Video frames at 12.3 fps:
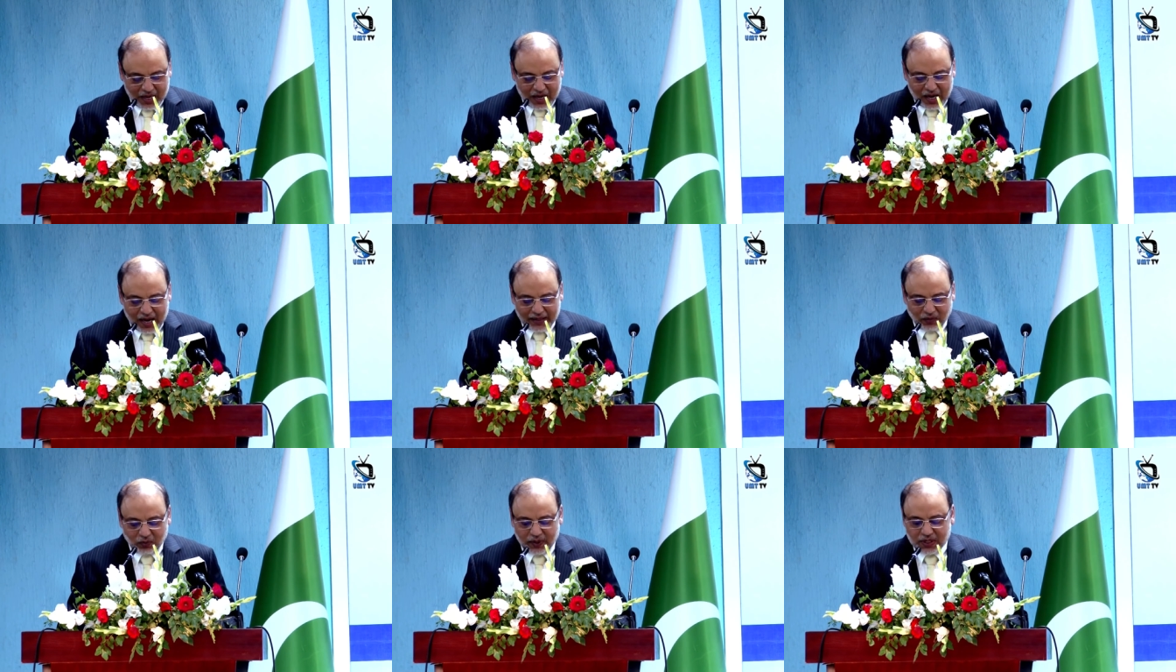
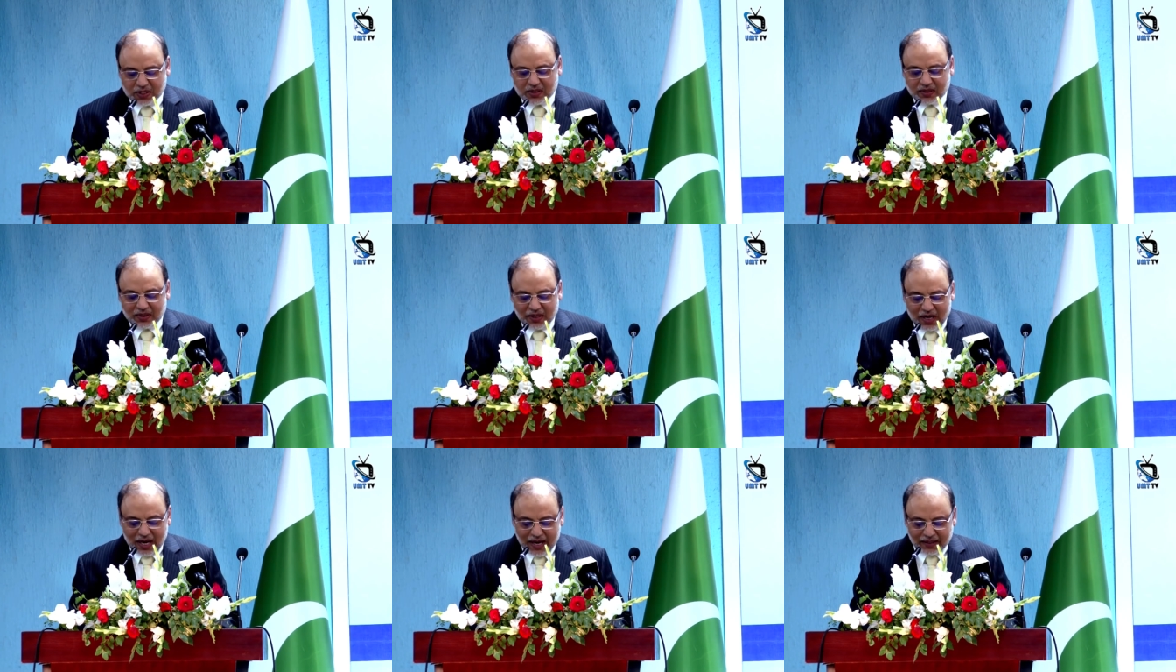I wish
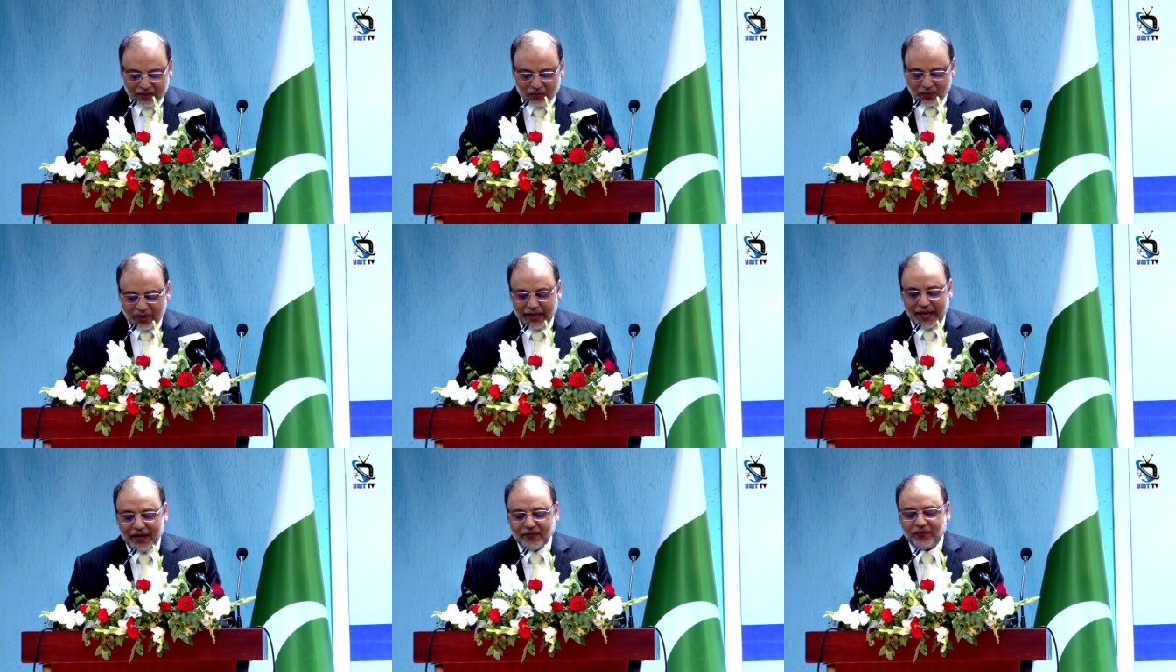I could
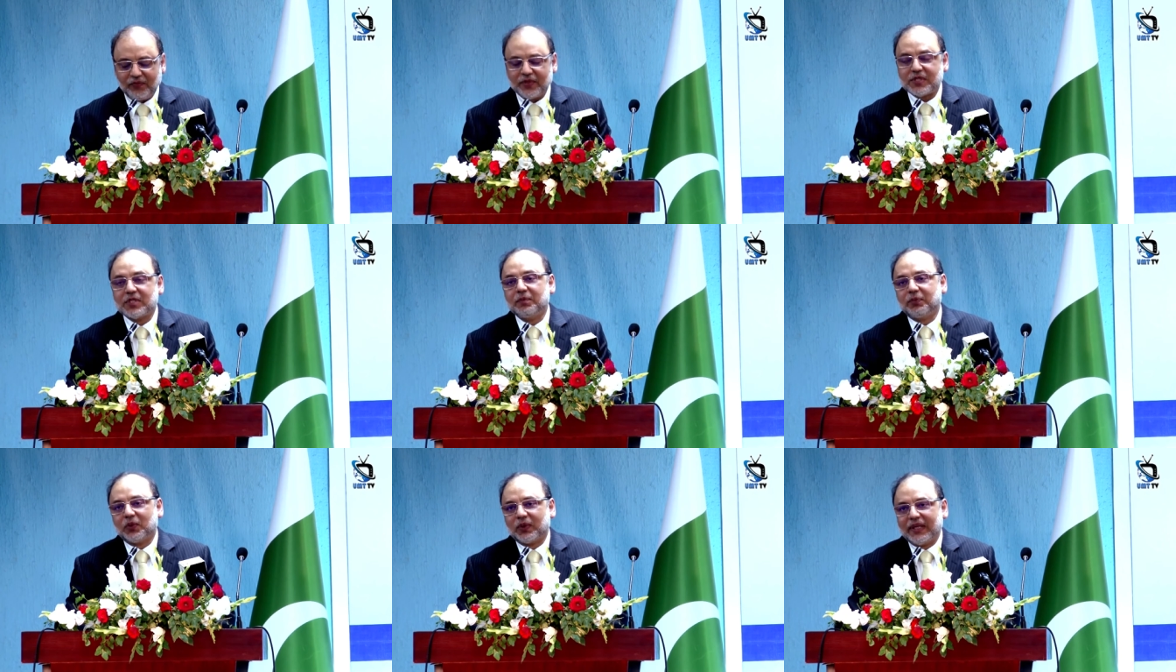have
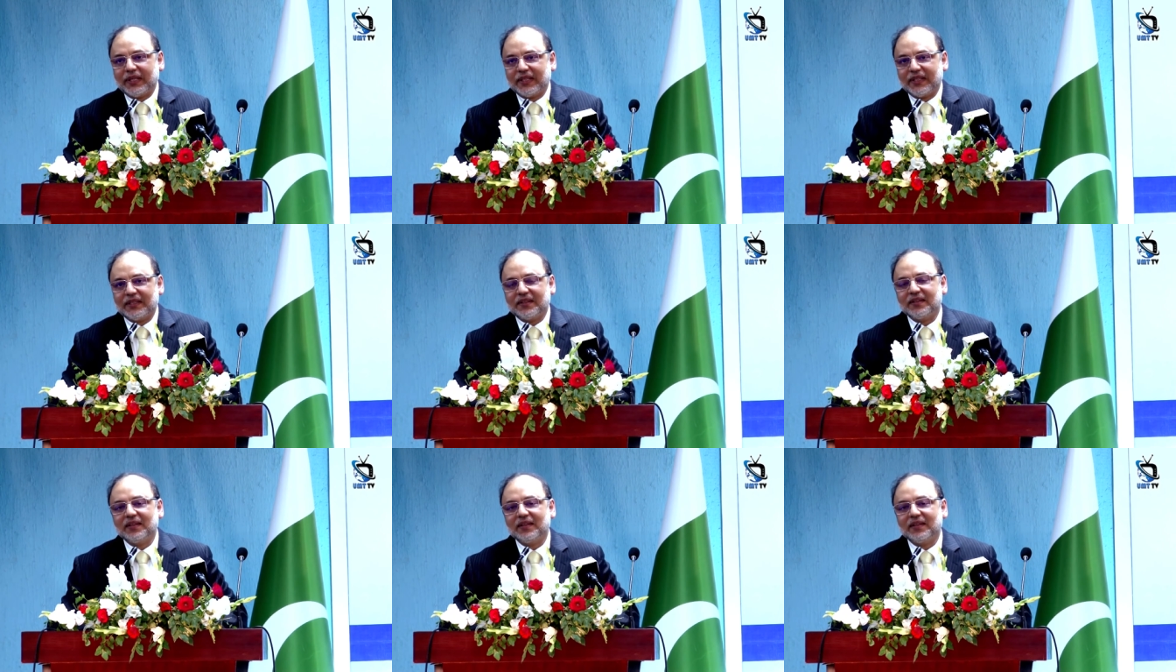reciprocated